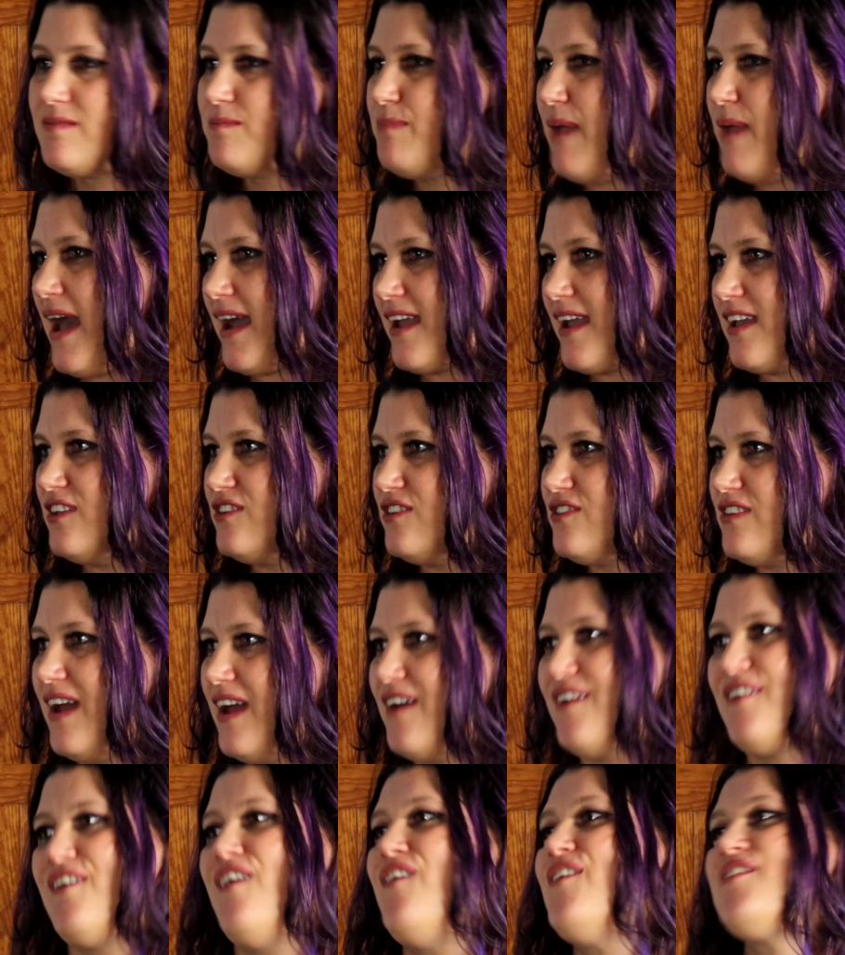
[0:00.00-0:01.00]
package, and
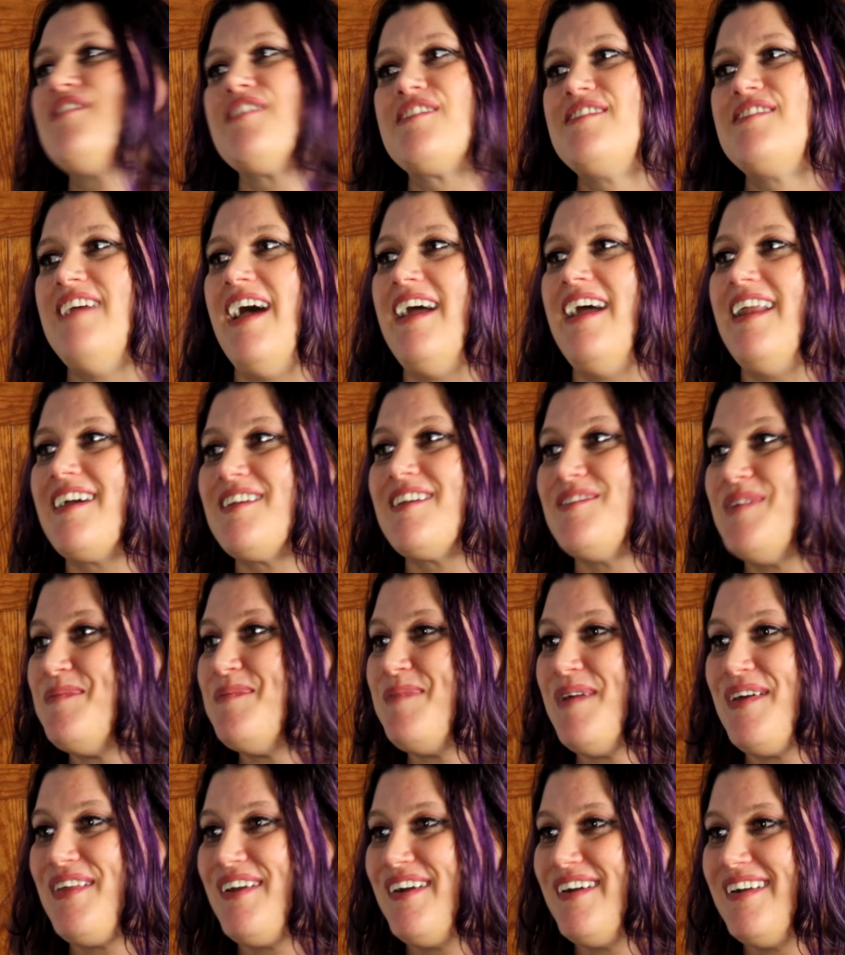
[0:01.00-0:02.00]
I was always excited because my
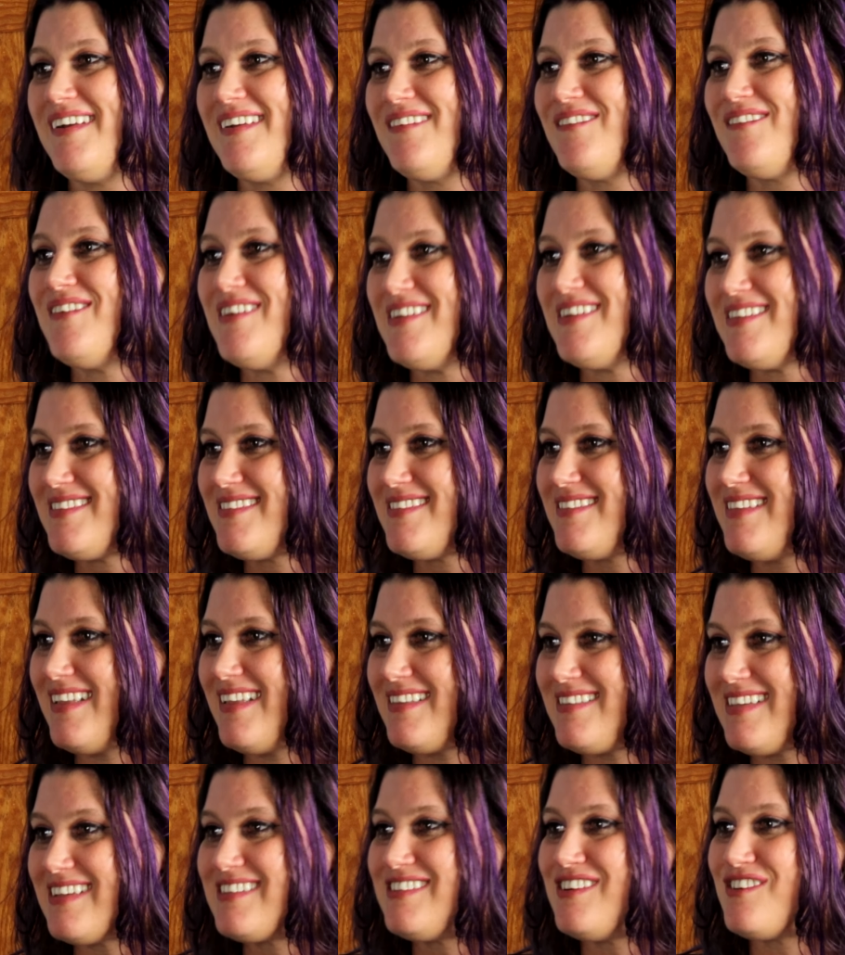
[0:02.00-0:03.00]
brother was
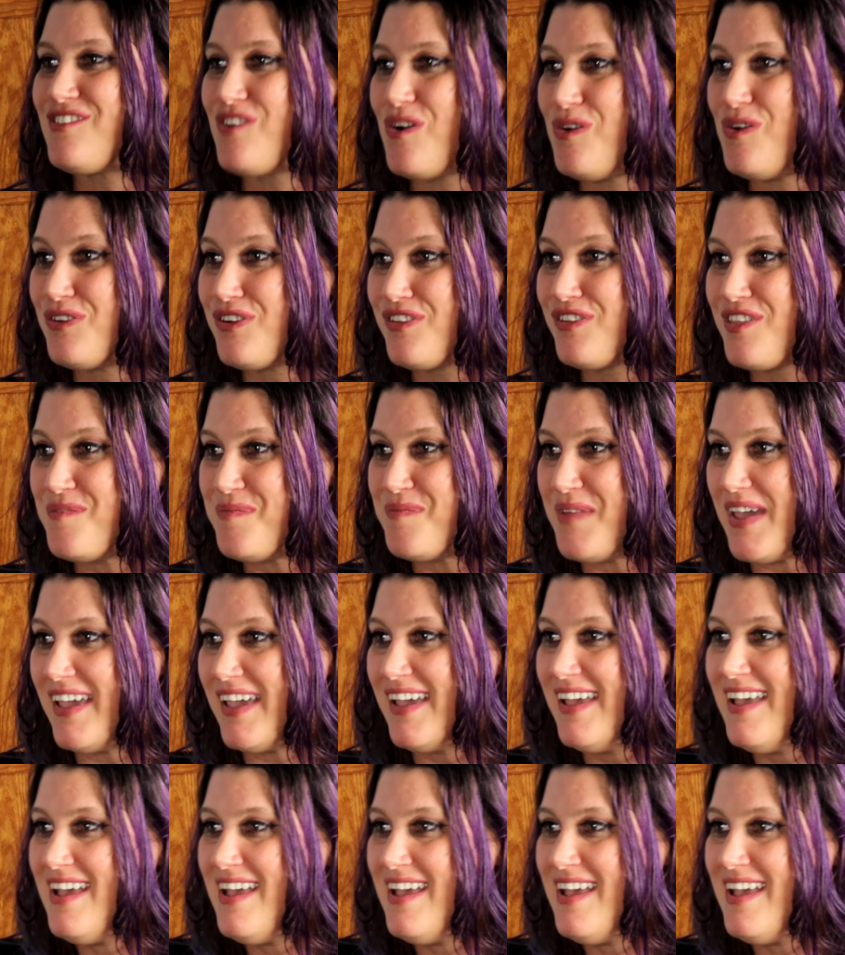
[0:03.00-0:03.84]
6 years older than me.